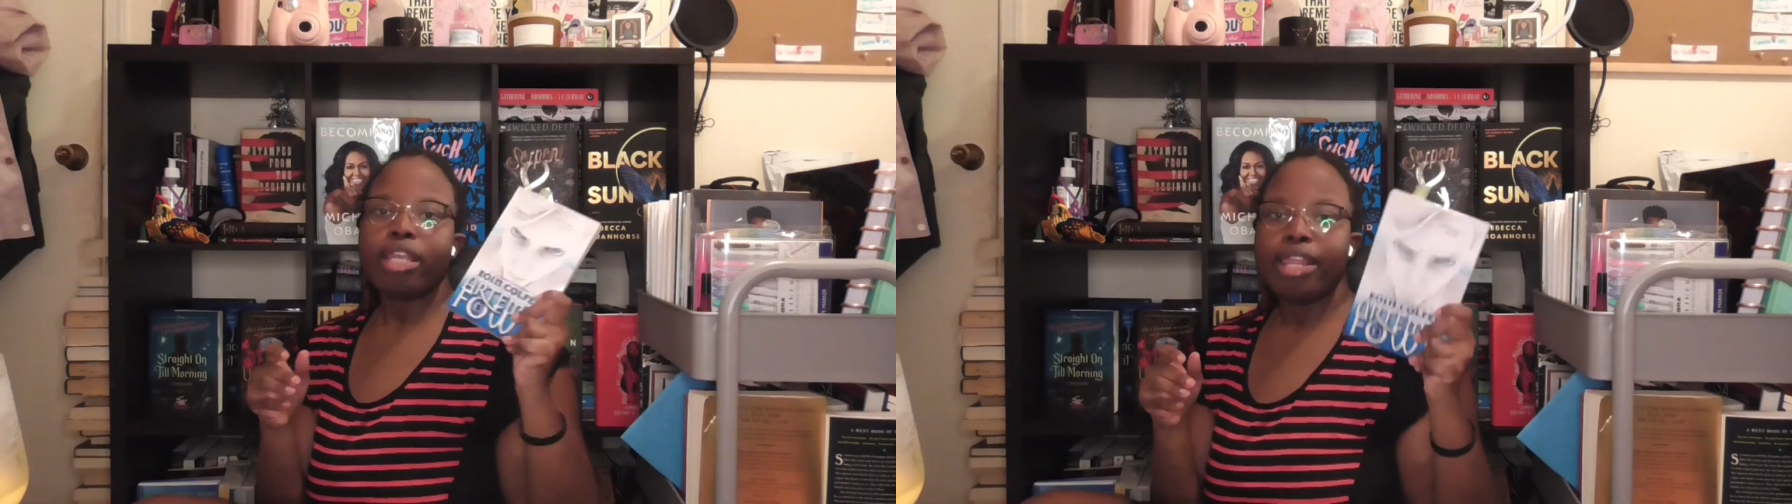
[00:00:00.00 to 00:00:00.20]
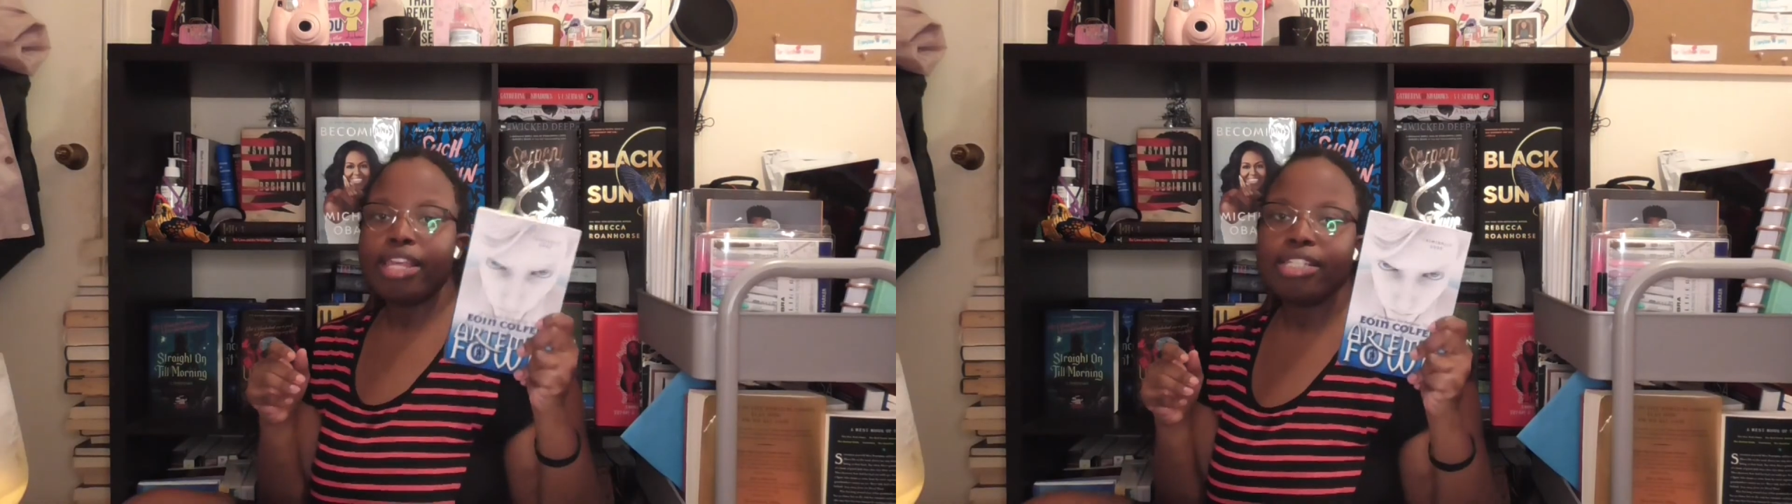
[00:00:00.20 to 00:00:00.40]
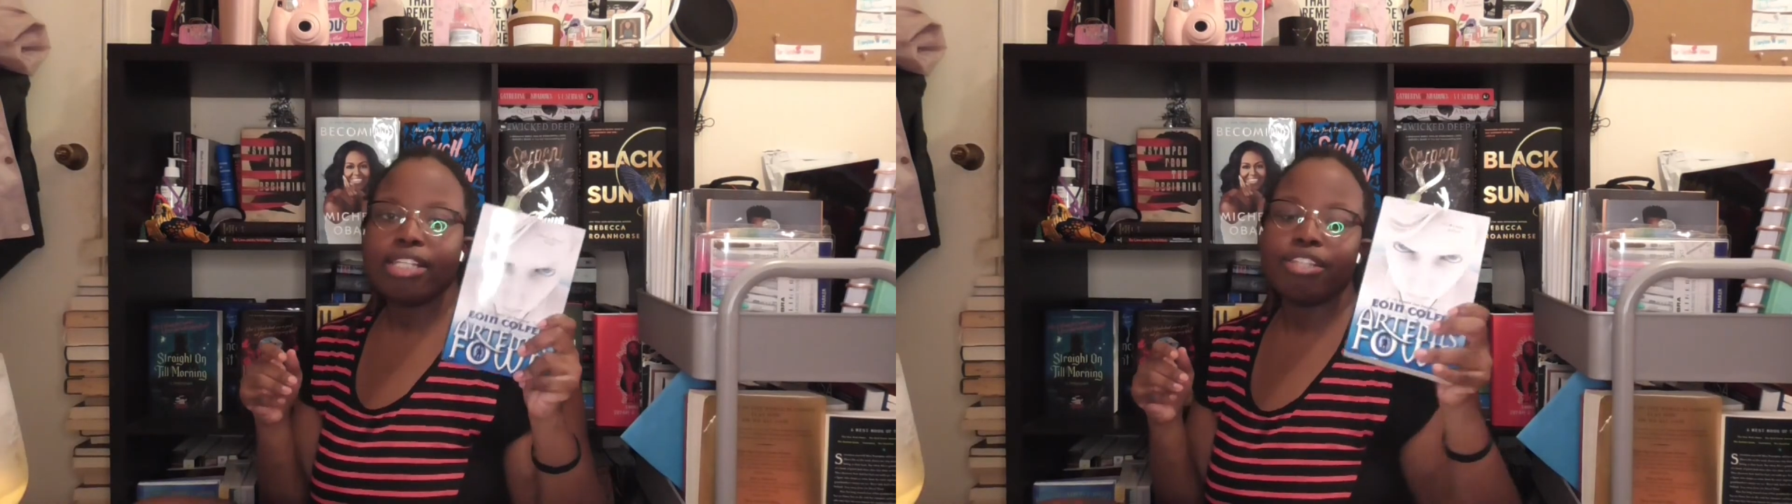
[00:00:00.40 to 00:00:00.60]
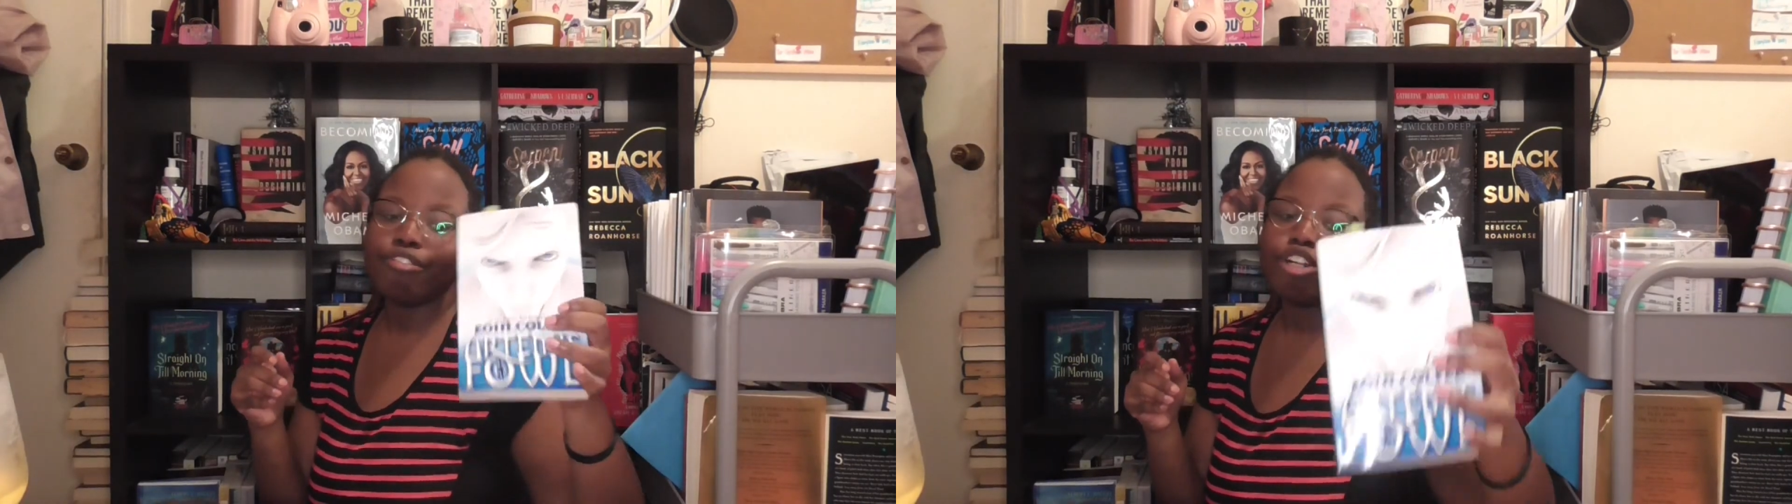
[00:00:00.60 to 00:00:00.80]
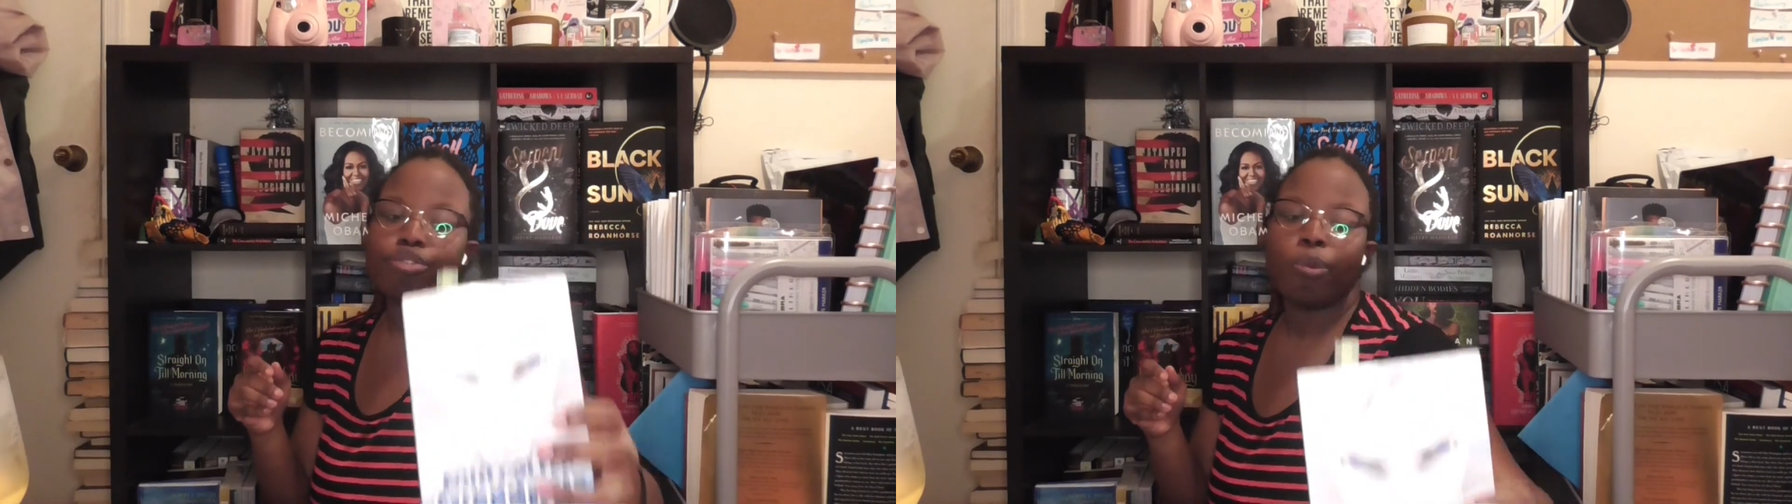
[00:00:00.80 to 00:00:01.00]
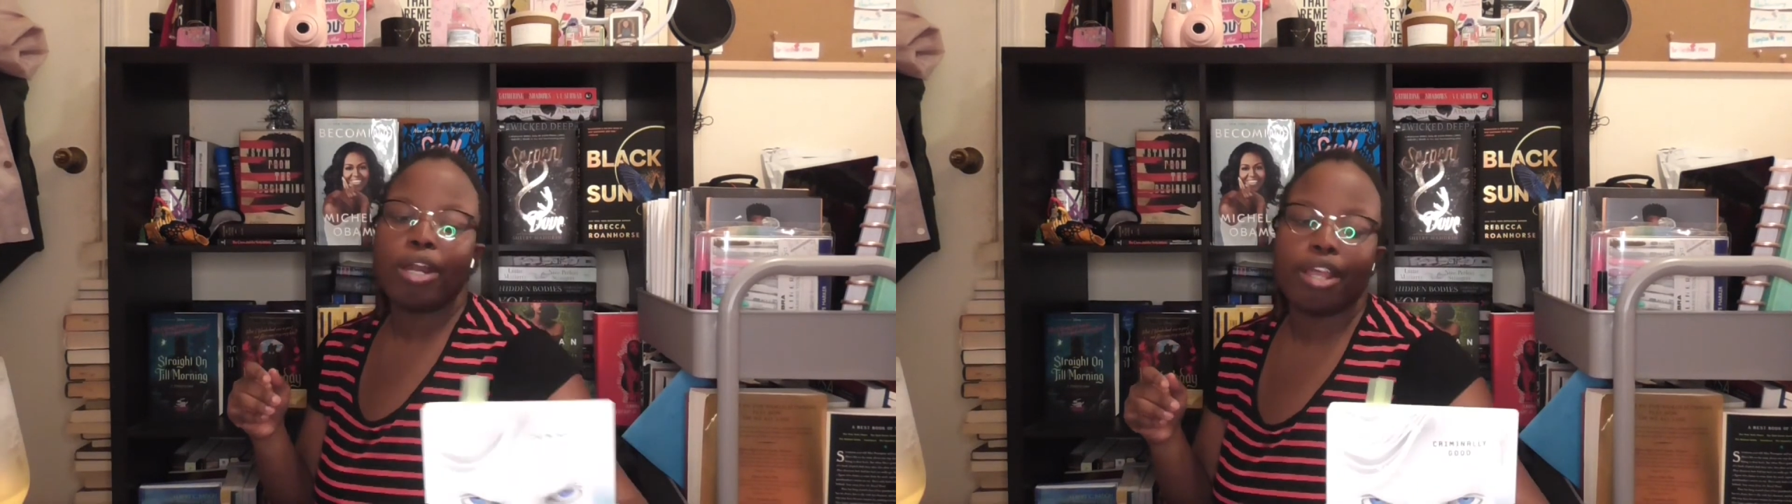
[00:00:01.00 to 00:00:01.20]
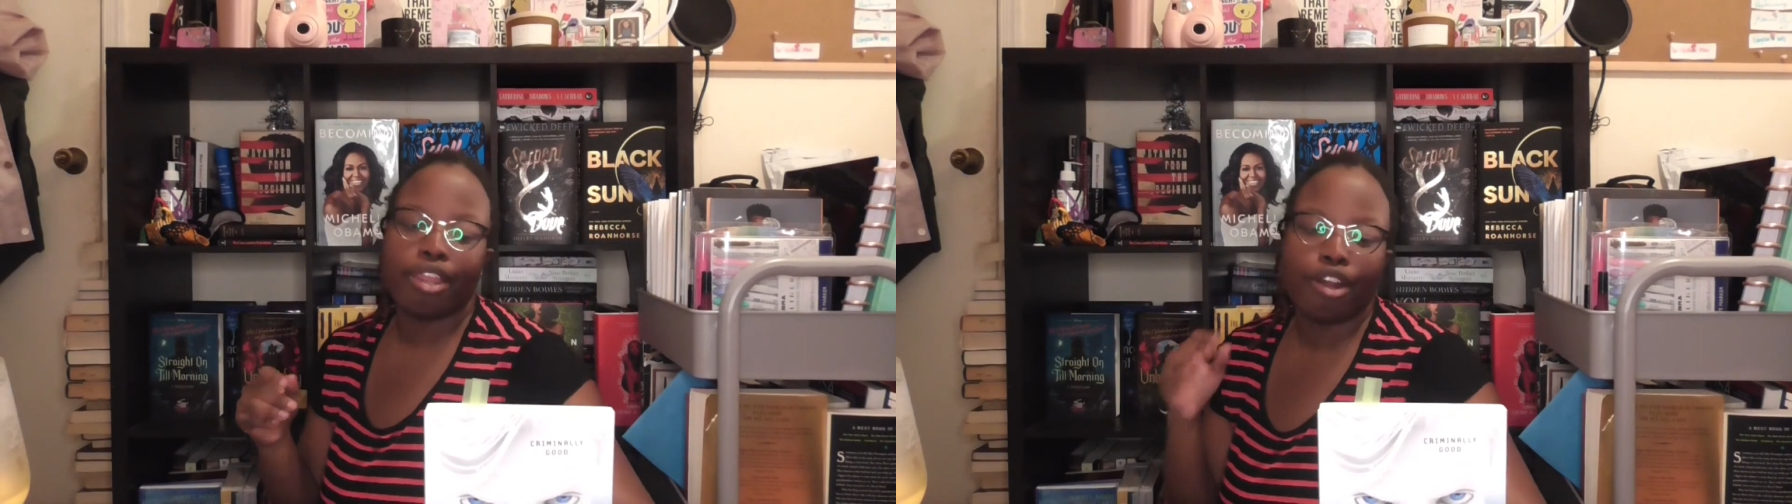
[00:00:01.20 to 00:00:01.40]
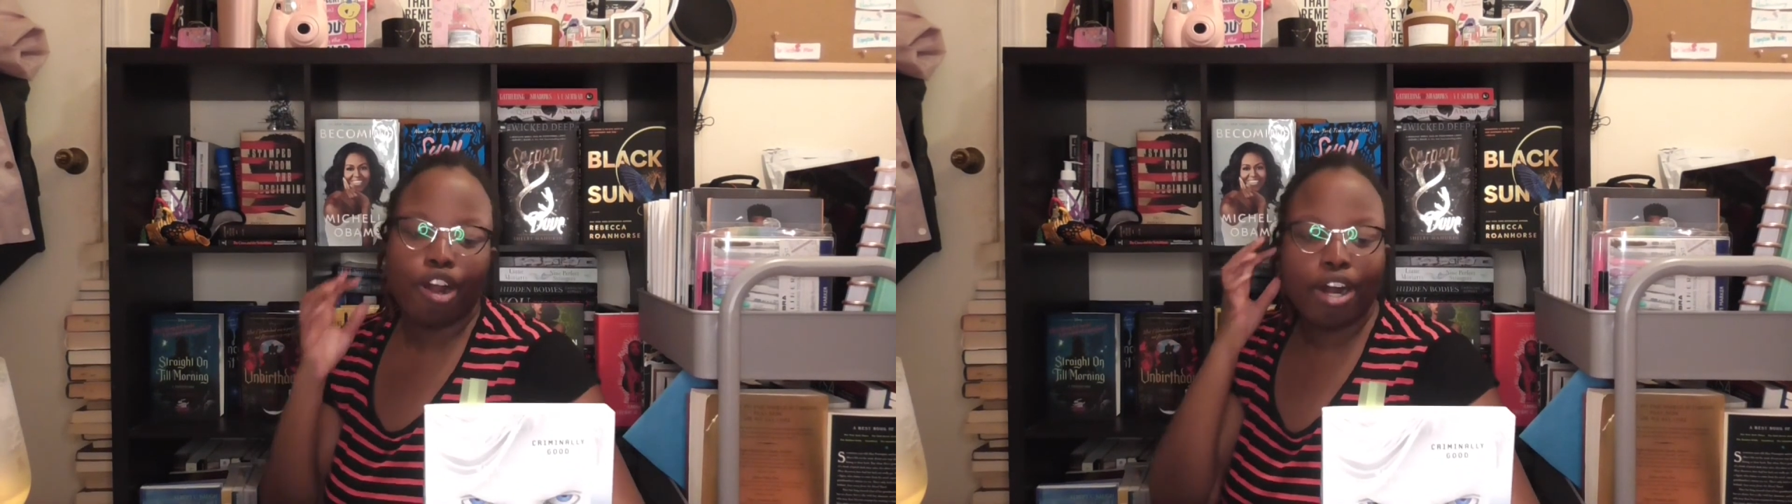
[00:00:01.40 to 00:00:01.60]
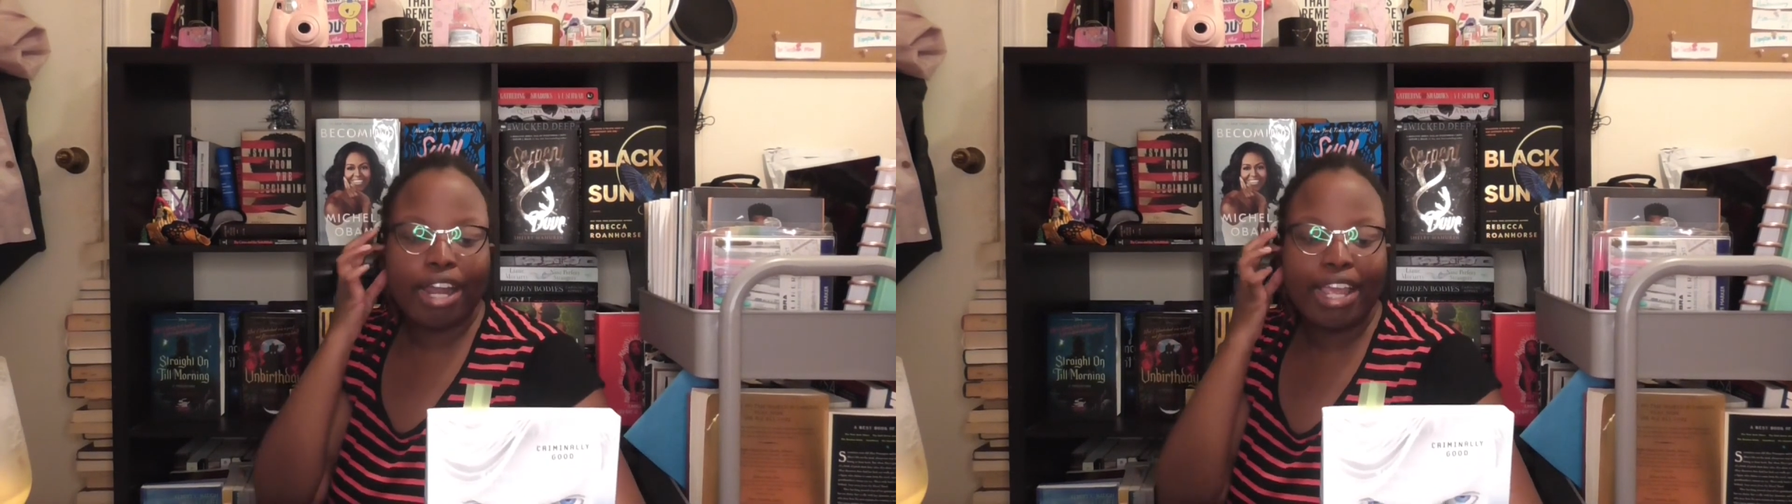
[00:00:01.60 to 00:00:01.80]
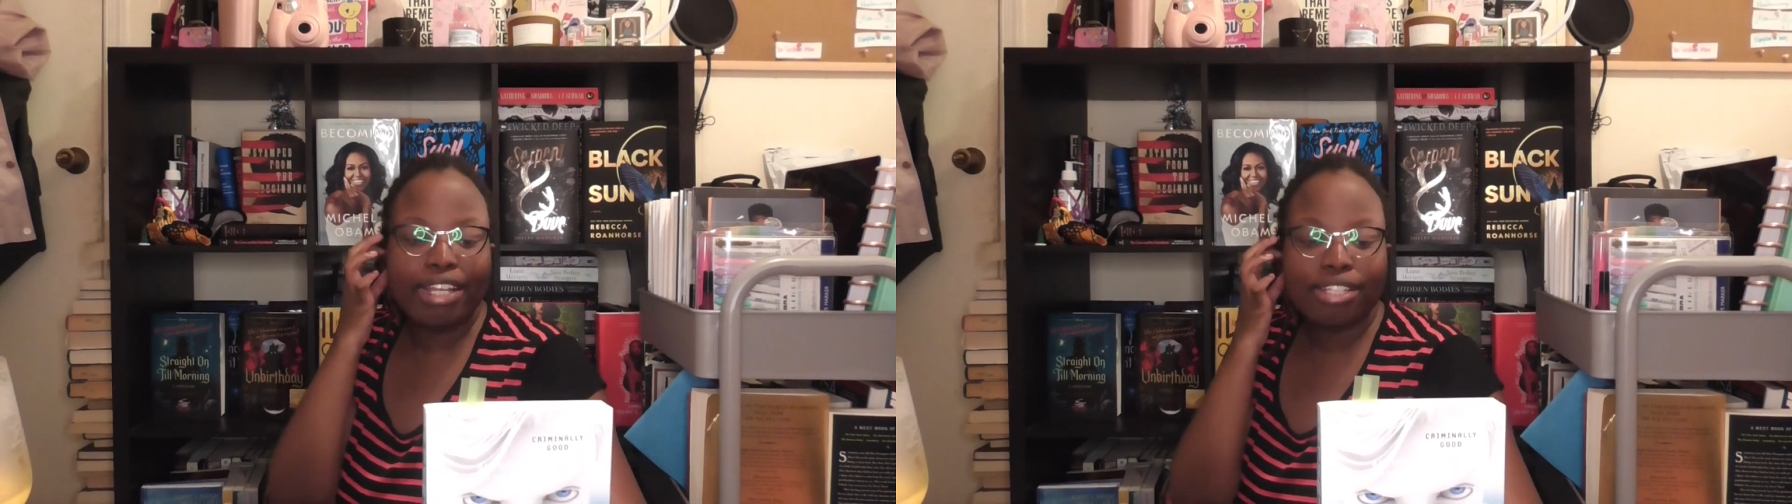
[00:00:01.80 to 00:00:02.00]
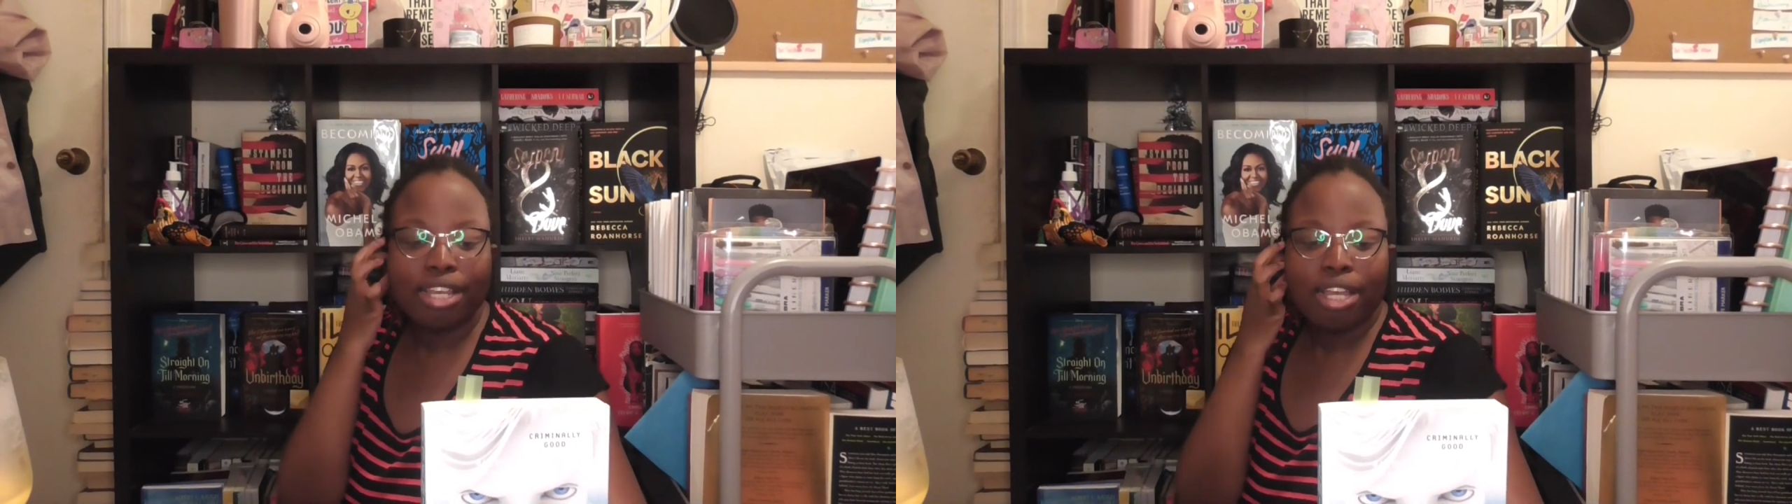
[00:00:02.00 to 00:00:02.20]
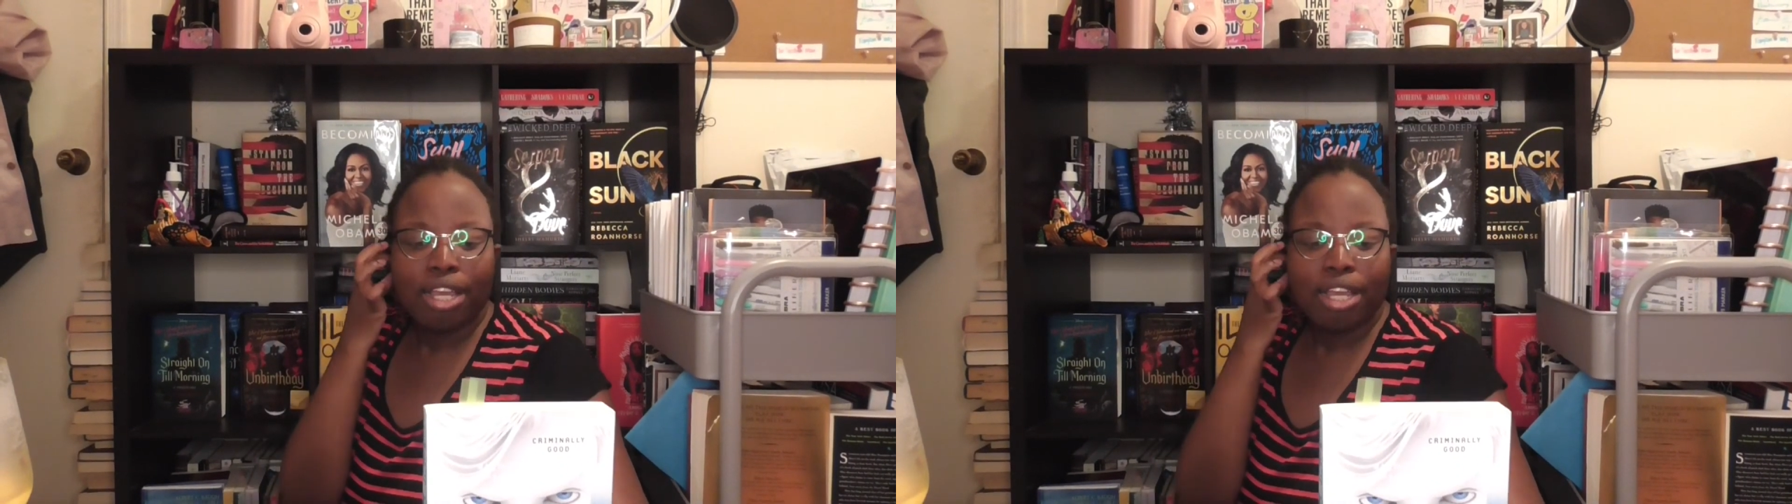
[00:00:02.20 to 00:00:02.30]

this is the first one there are eight